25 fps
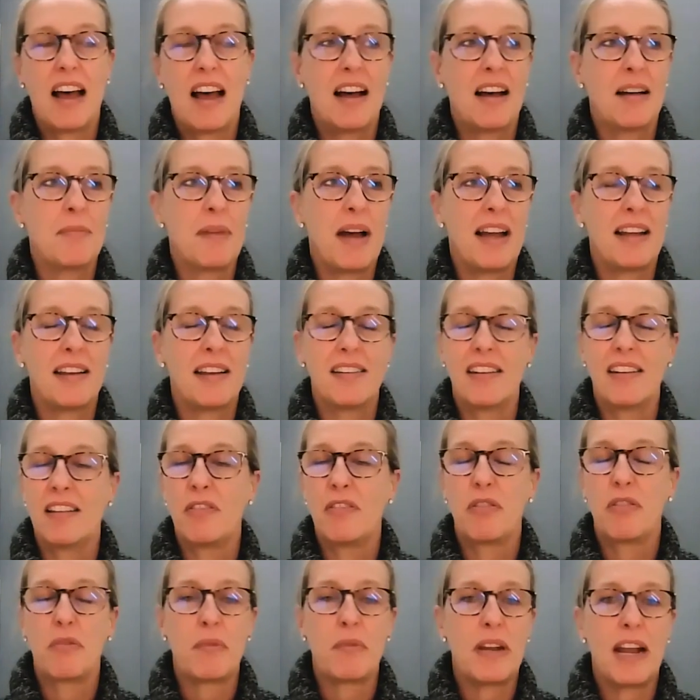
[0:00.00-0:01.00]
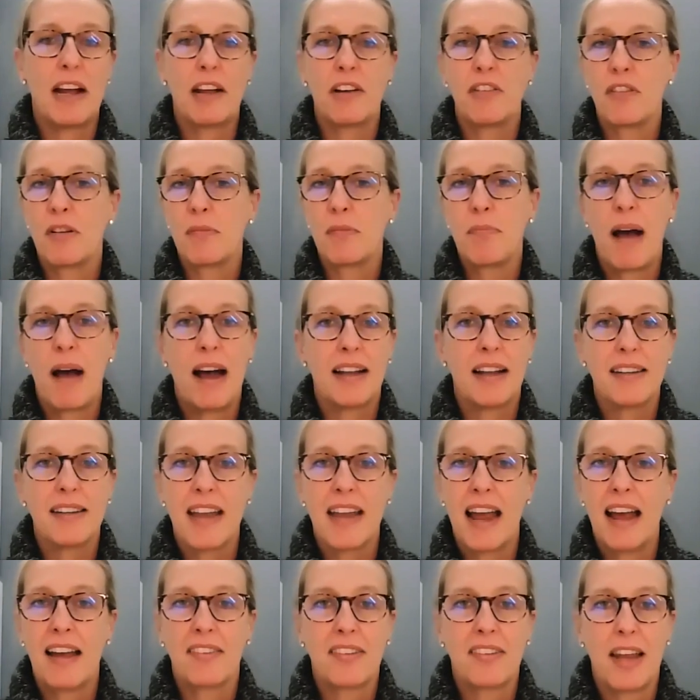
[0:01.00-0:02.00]
I did 300
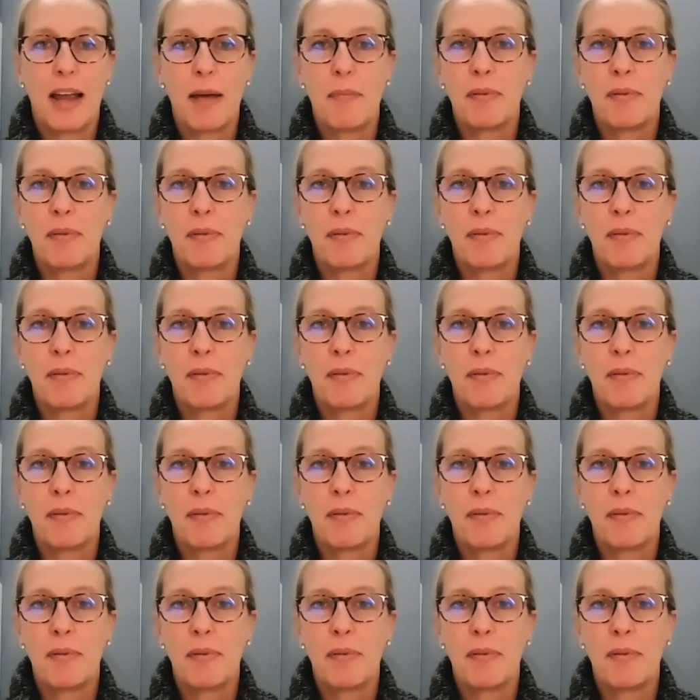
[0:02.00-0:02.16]
podcast